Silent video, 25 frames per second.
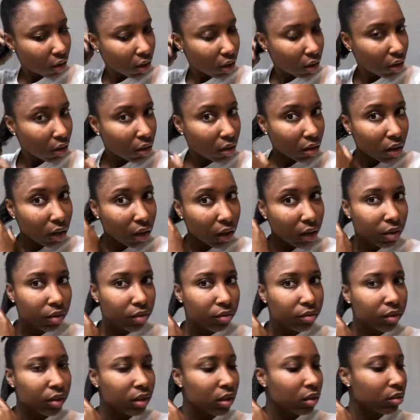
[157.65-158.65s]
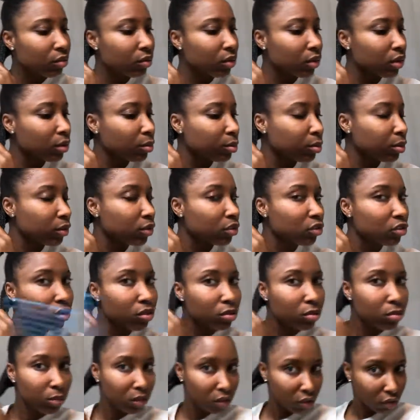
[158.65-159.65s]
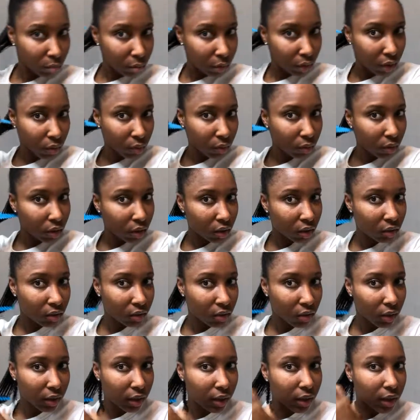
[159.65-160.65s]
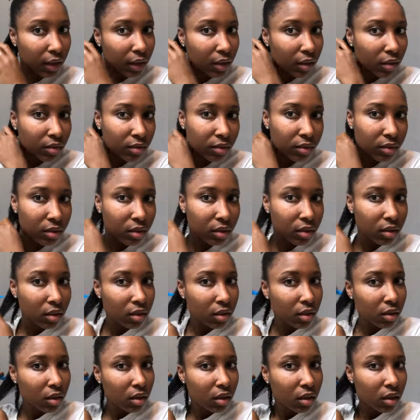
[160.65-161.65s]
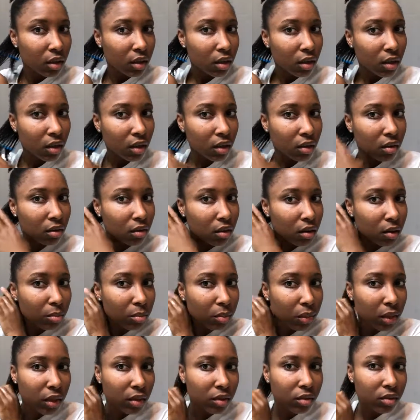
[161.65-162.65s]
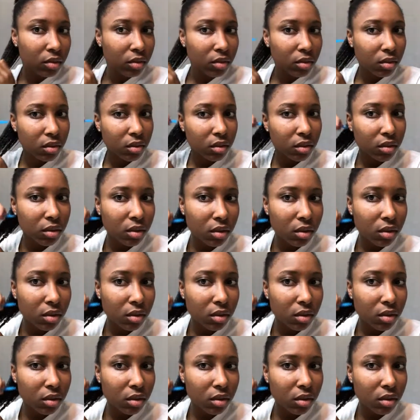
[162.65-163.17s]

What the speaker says: Then I don't really want to put too much, but I want it to have a good amount.